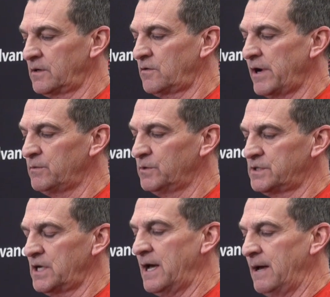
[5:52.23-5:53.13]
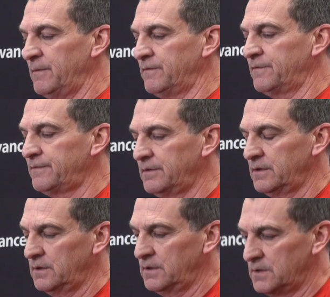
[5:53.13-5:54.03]
incredible job
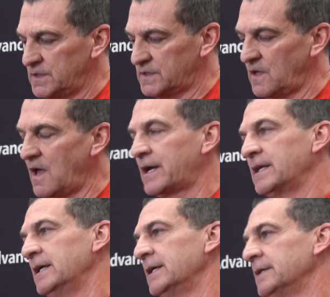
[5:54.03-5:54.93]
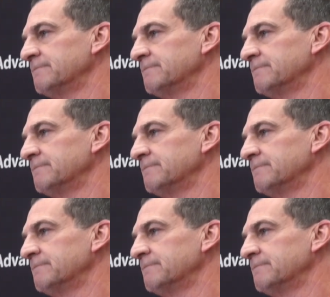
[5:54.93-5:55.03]
of just locking in